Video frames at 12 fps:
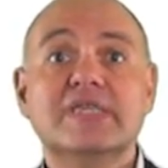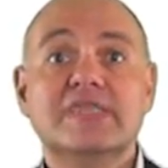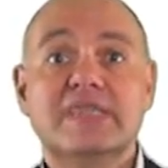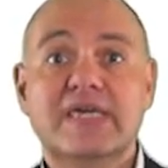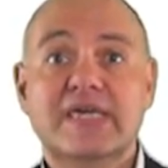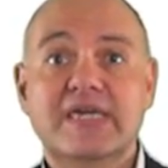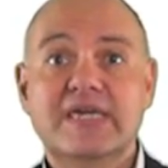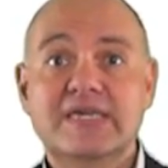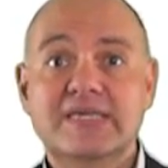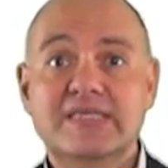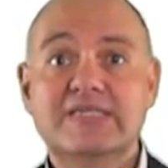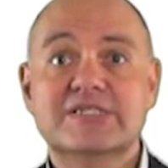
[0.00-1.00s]
the
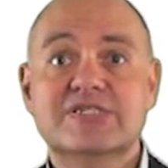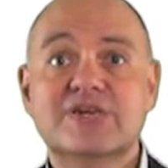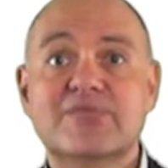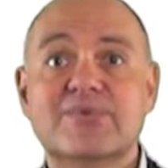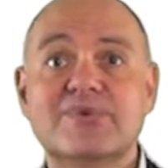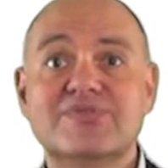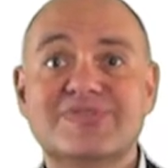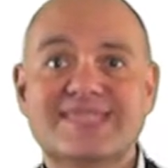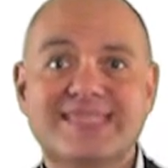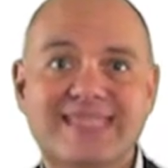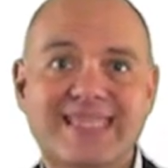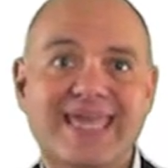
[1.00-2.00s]
ingest
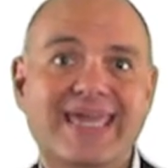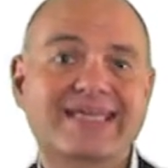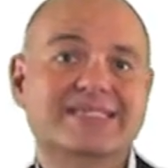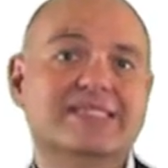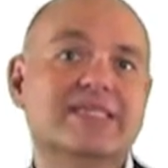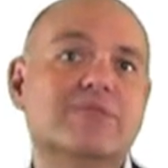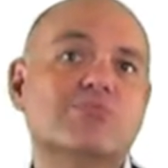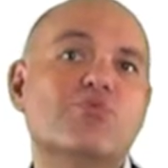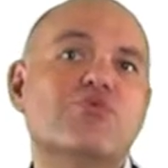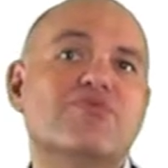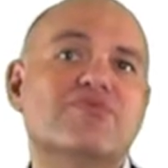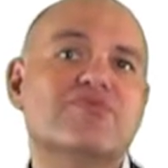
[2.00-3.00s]
server takes the
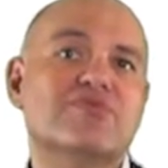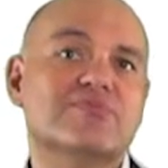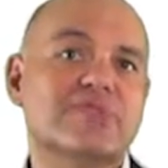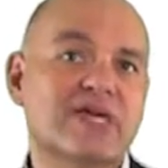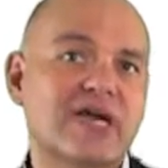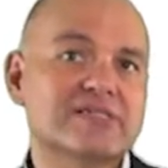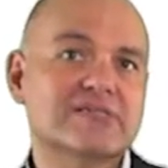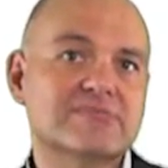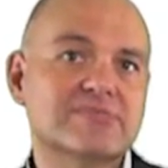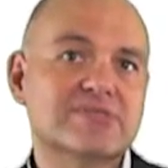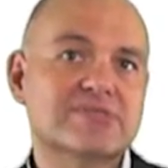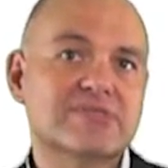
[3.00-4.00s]
movie from the
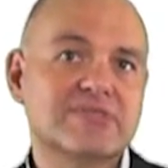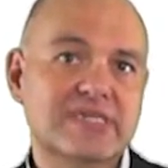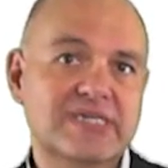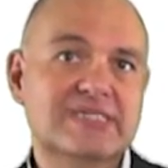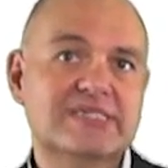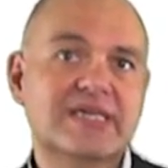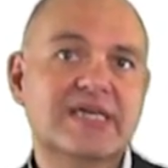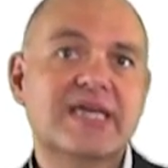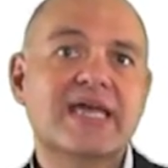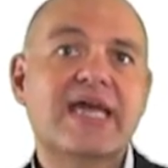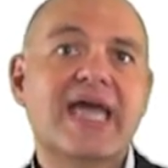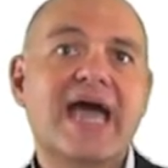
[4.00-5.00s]
customer disk,
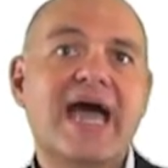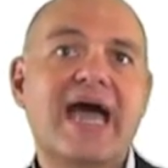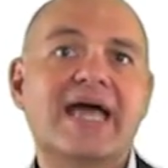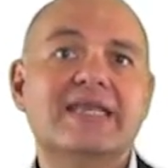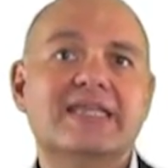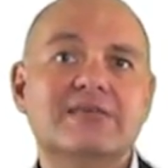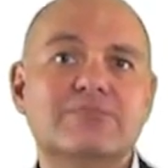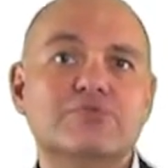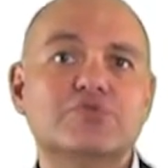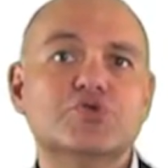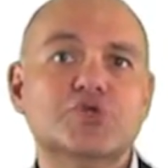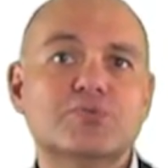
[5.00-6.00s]
and
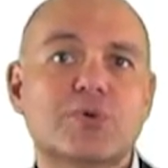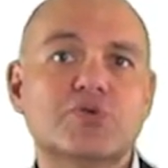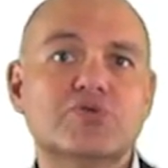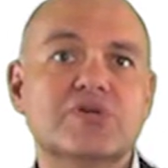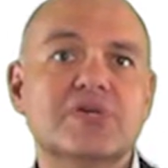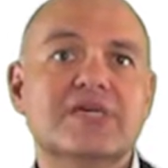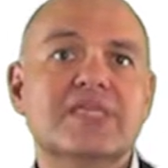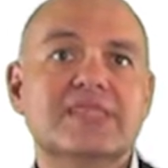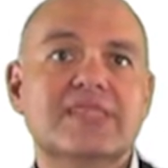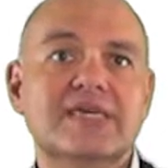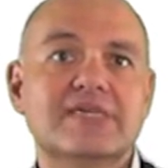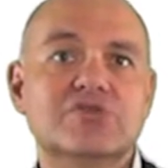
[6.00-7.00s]
in push mode,
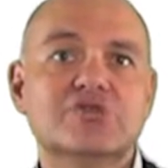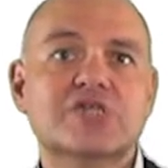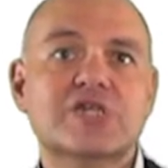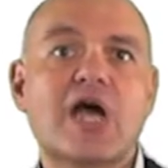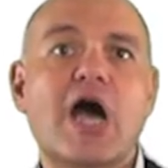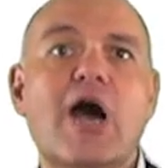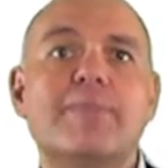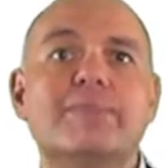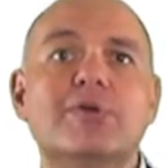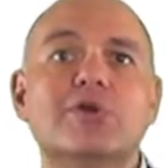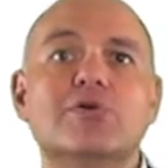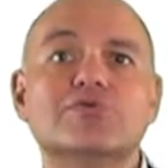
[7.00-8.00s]
the user
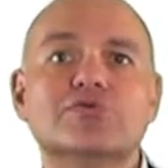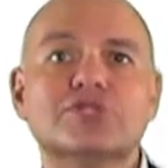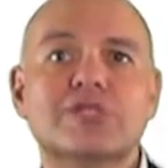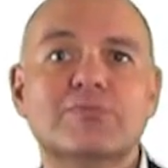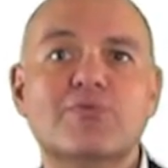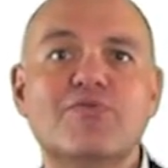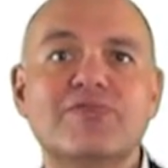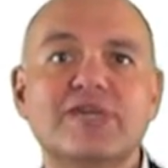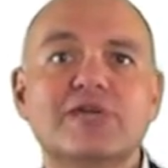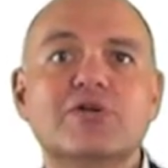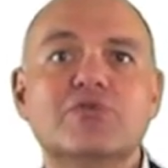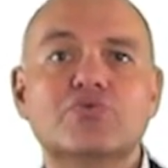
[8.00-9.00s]
uploads the
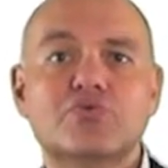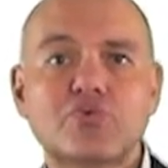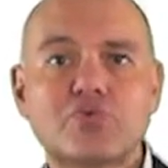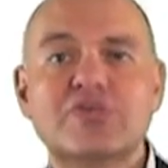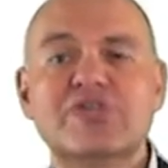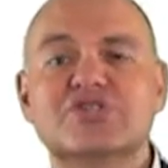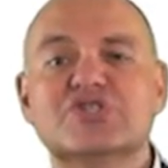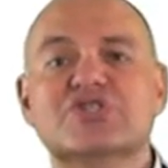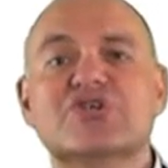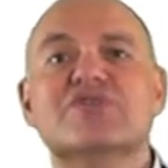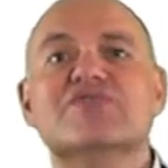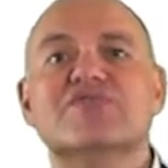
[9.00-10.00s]
movie to the
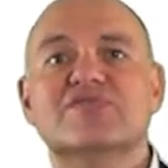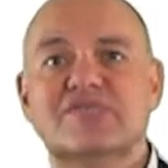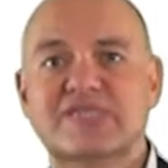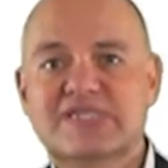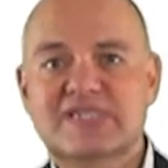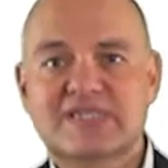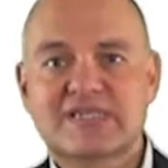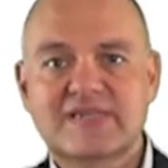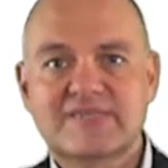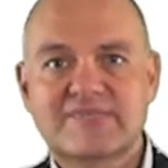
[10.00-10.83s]
server disk.